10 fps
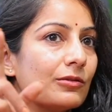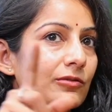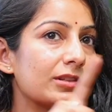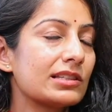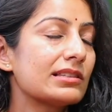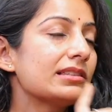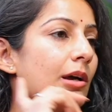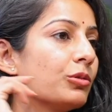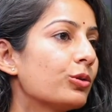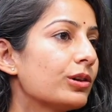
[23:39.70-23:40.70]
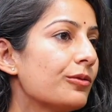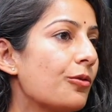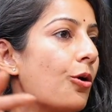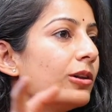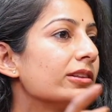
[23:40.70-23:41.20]
which is the sum total of
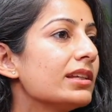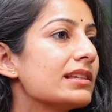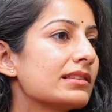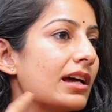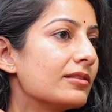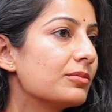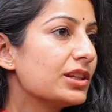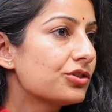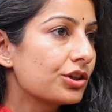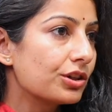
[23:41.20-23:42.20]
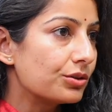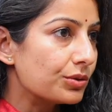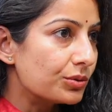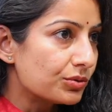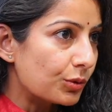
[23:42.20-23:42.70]
all the things that have been shared to
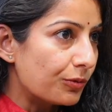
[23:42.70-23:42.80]
you so